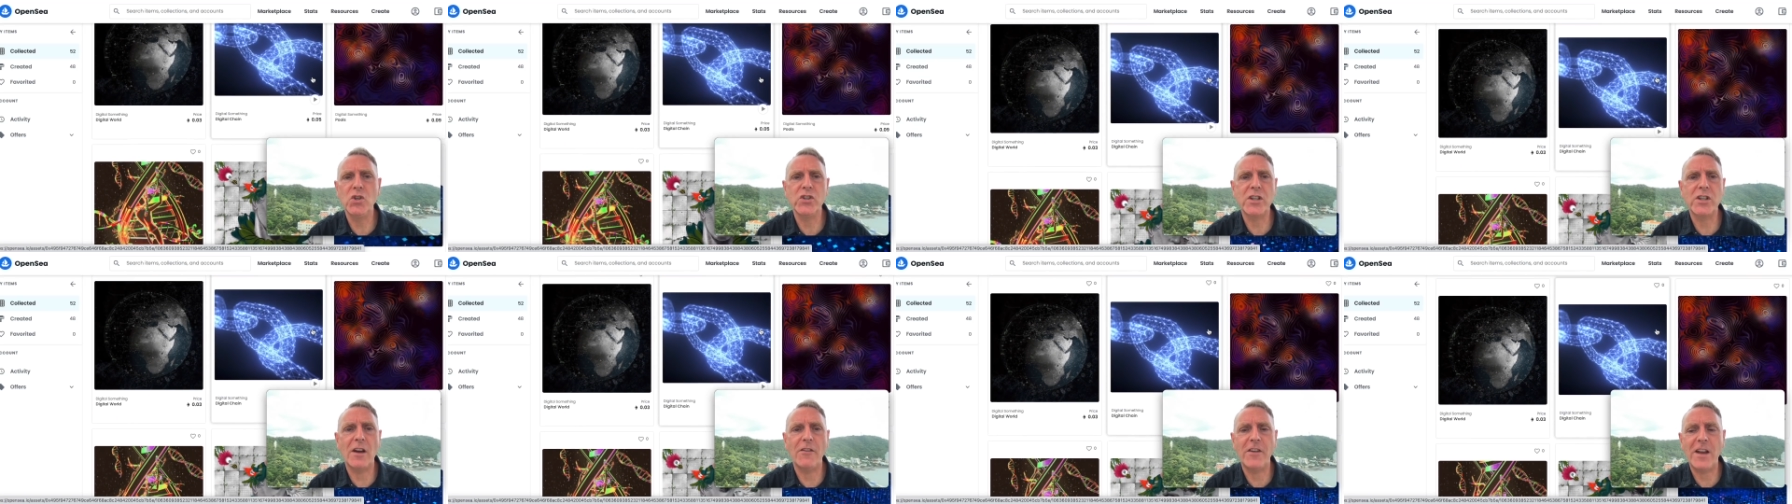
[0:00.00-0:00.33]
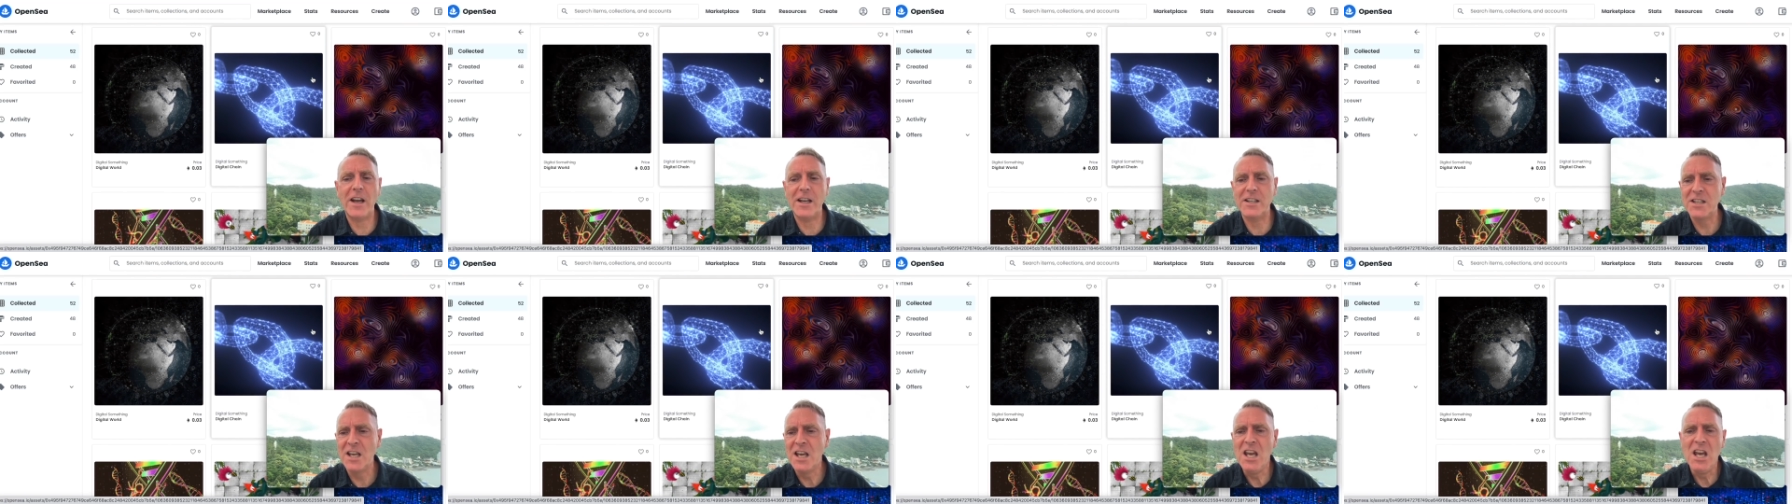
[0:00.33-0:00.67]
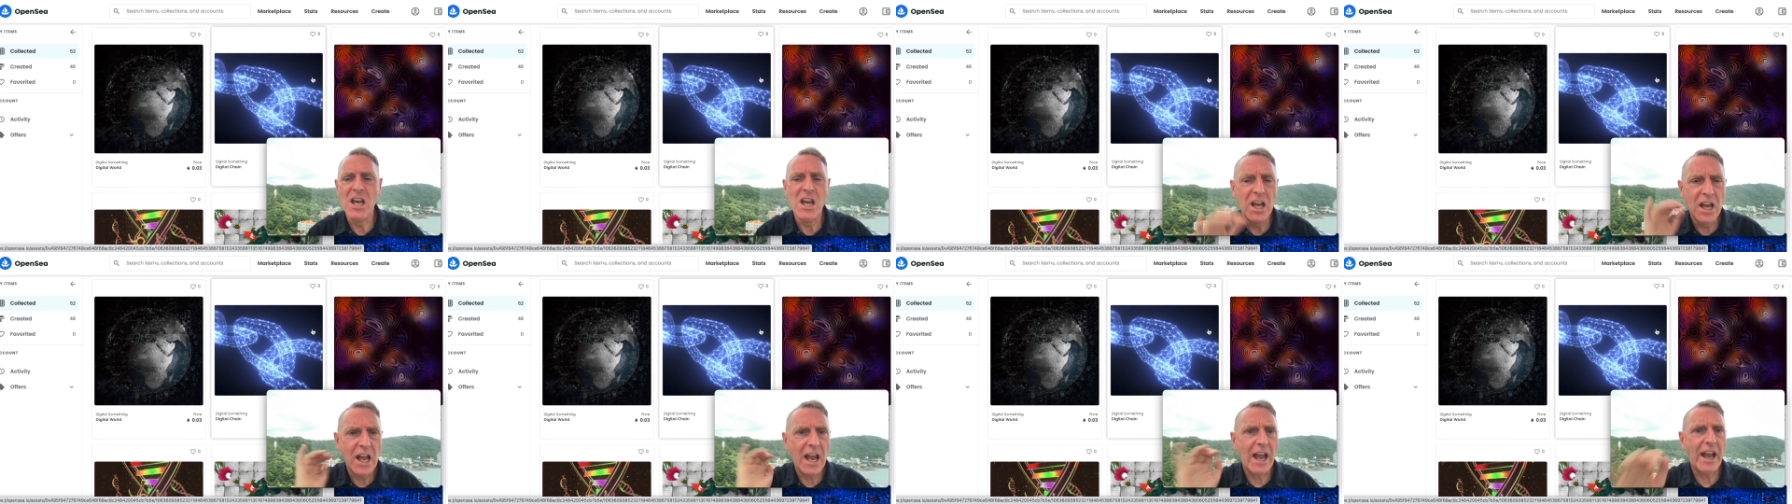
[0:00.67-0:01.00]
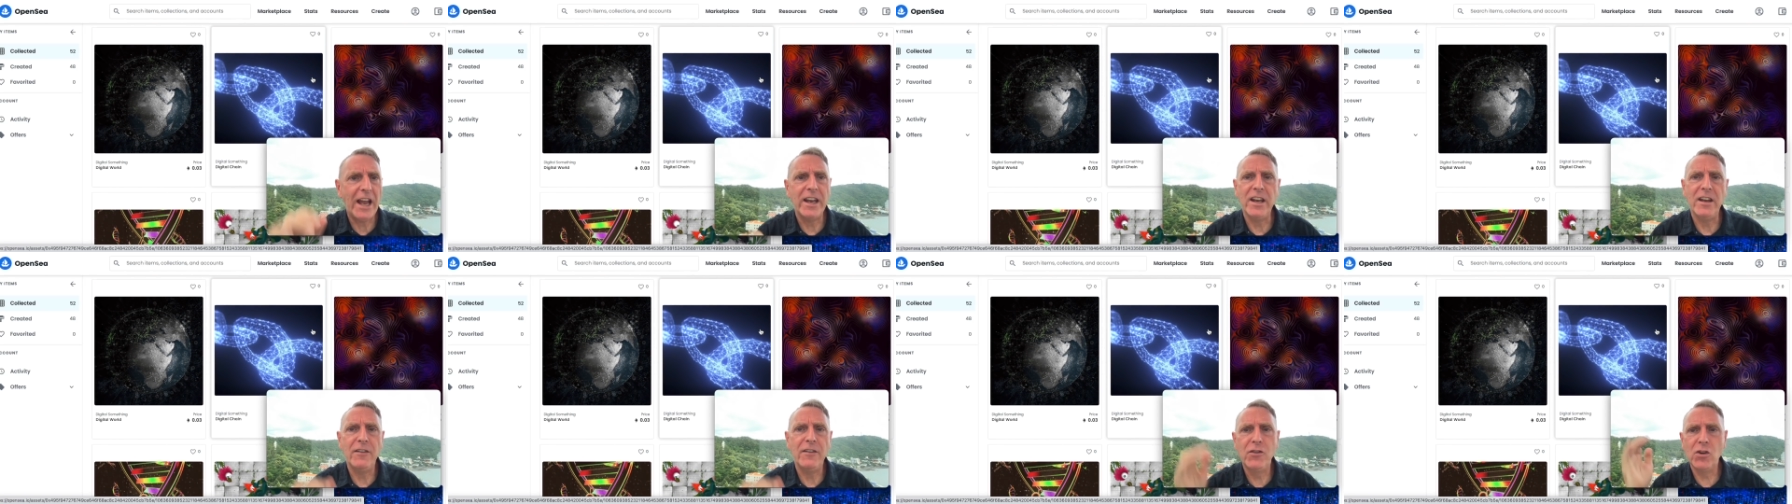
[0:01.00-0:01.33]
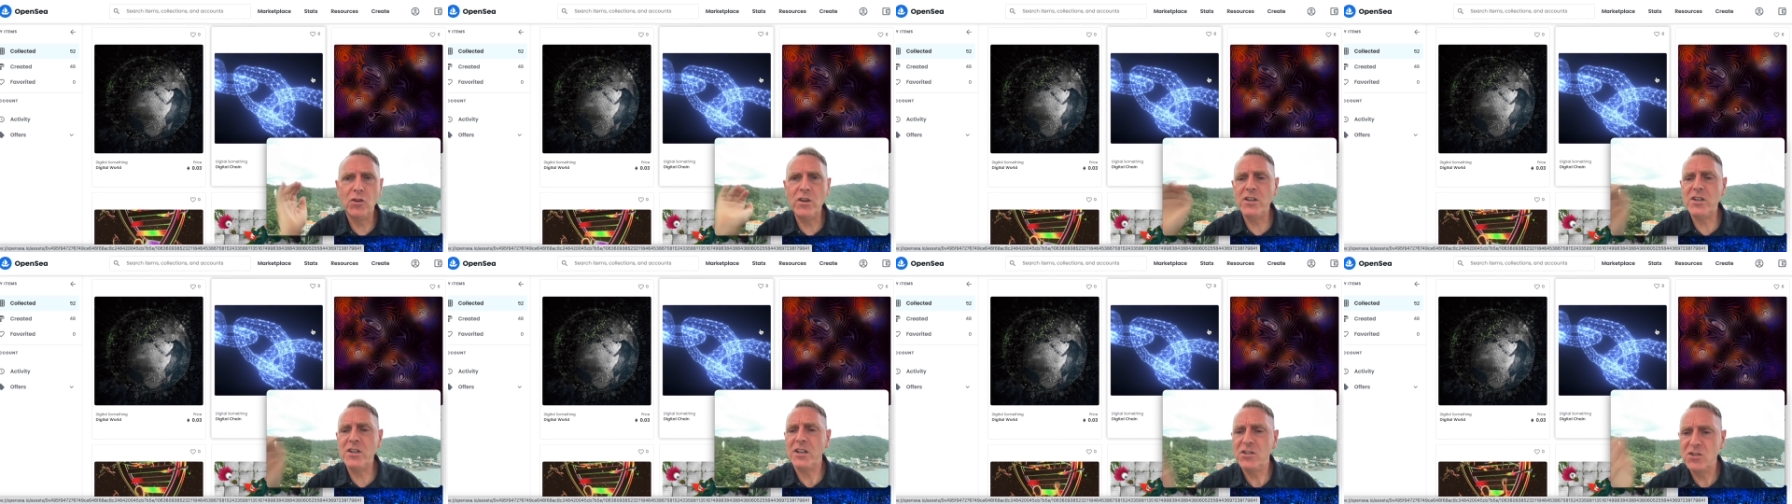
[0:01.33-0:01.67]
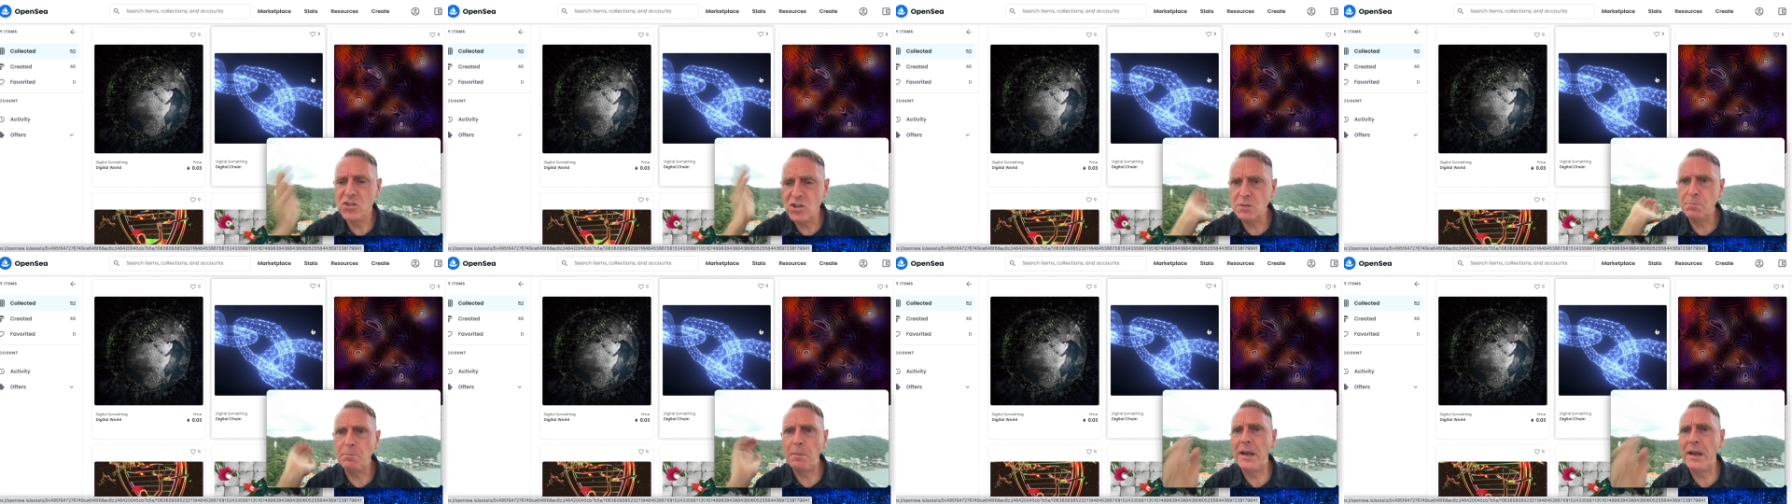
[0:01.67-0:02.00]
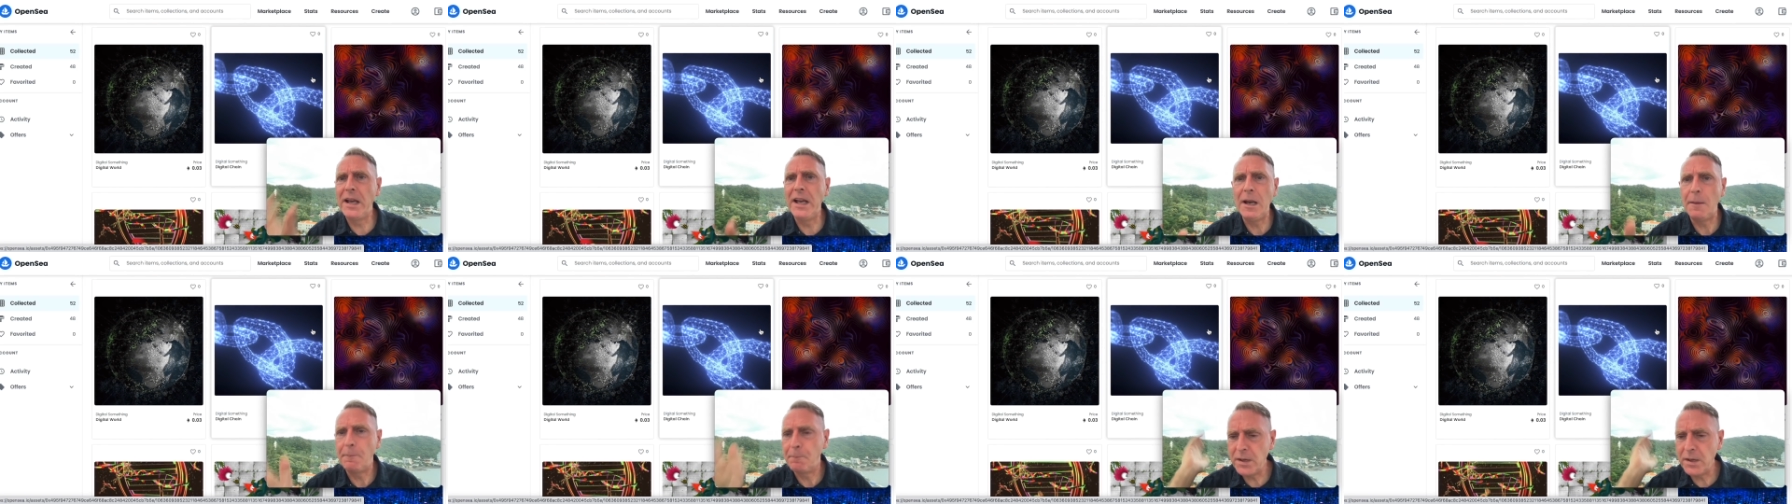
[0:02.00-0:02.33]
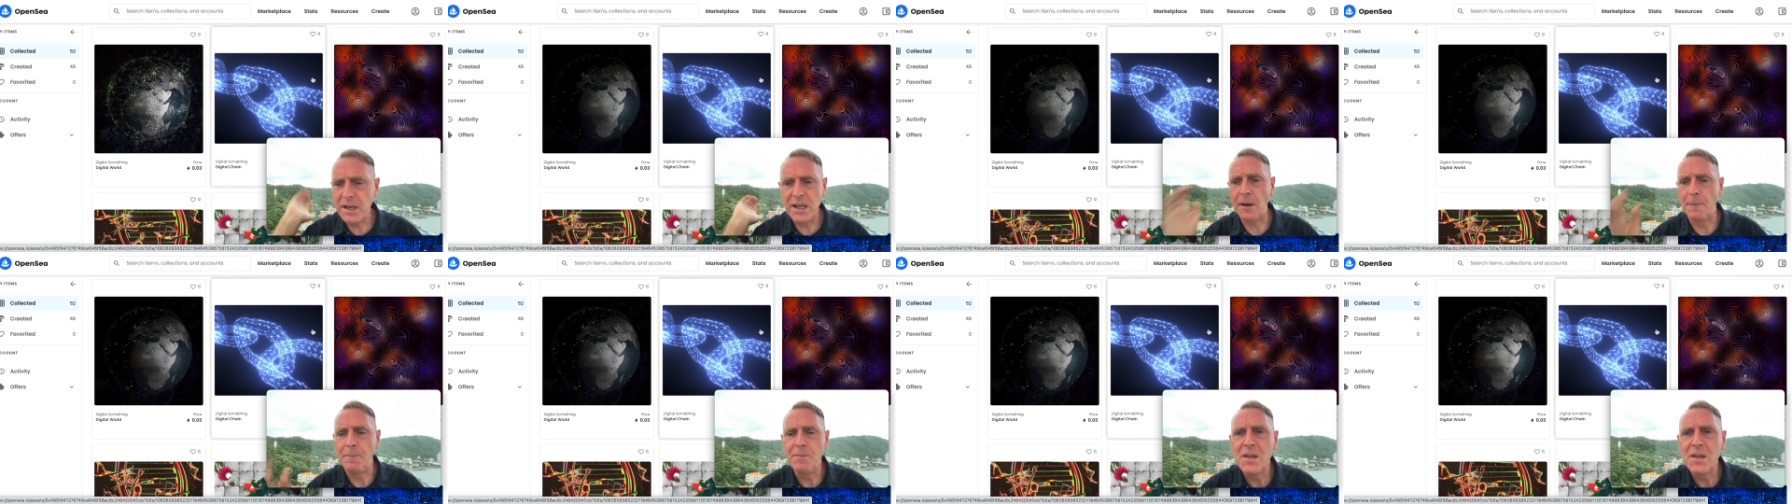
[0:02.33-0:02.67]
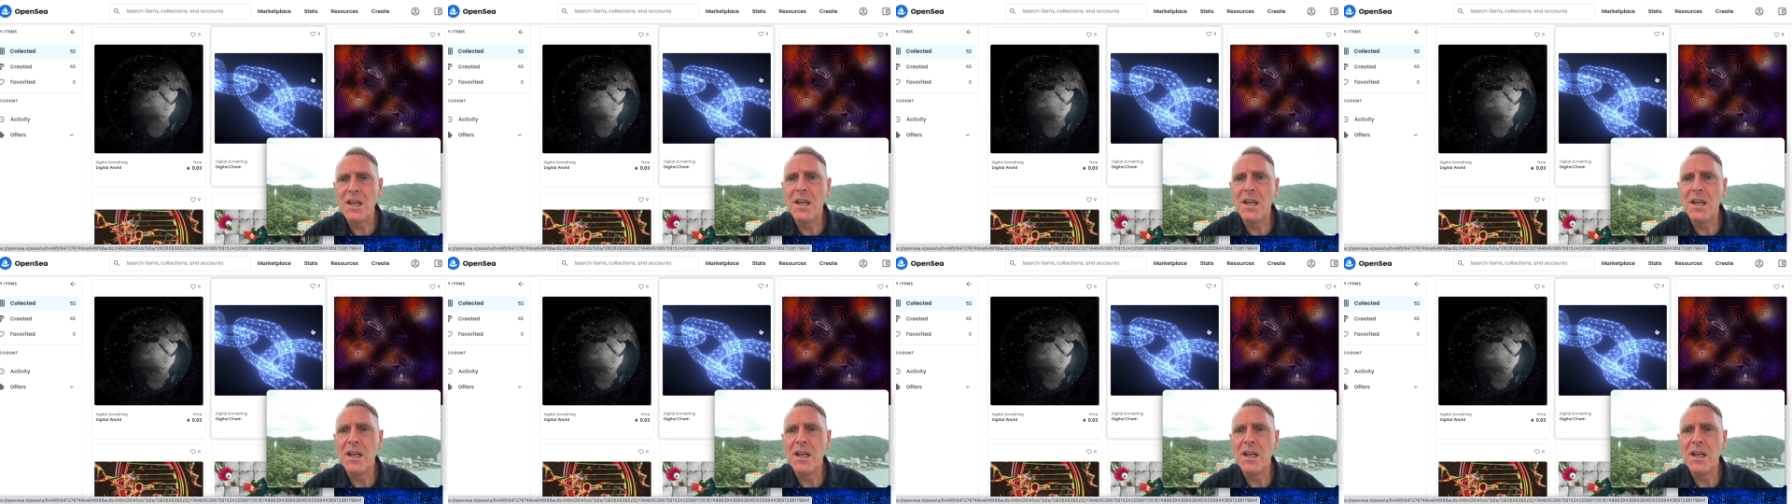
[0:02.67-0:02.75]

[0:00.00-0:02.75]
stuff, guys. And if you're interested, just pick it up. Pick it up.